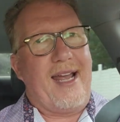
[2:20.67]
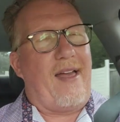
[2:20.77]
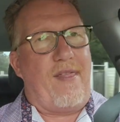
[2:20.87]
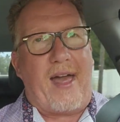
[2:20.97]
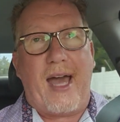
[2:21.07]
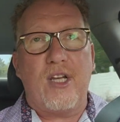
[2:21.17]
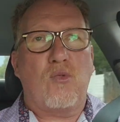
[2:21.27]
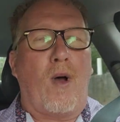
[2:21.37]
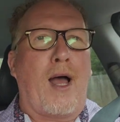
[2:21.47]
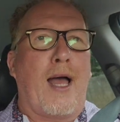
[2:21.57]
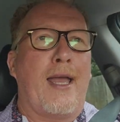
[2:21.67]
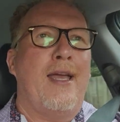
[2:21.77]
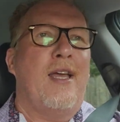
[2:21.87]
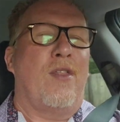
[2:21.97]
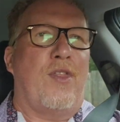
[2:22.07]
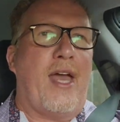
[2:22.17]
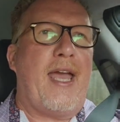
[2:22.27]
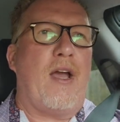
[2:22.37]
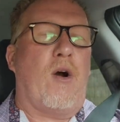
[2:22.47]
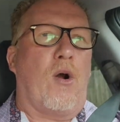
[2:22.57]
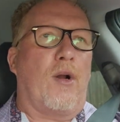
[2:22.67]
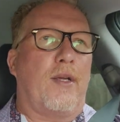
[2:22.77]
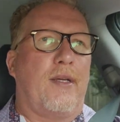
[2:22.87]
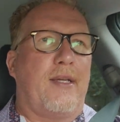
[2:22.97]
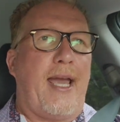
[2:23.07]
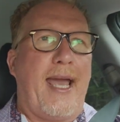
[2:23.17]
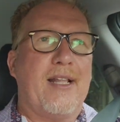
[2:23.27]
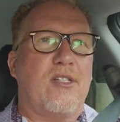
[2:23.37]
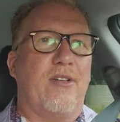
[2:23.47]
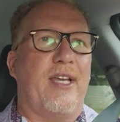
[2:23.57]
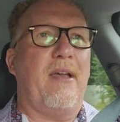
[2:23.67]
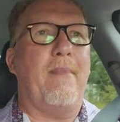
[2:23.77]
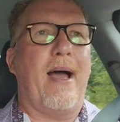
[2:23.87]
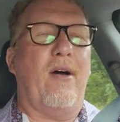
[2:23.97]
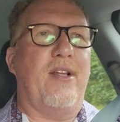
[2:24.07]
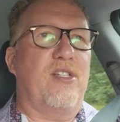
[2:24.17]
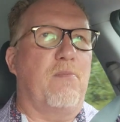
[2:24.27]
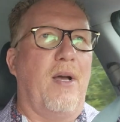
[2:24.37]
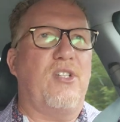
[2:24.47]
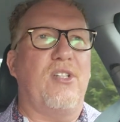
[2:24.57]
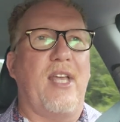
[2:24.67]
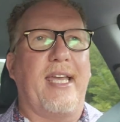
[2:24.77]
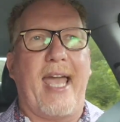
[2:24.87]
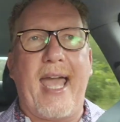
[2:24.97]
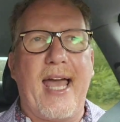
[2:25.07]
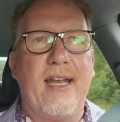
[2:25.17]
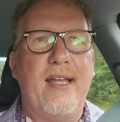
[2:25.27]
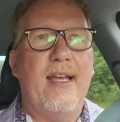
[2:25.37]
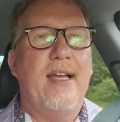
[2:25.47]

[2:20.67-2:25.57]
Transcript: And that is why they are canceling him out as much as they can.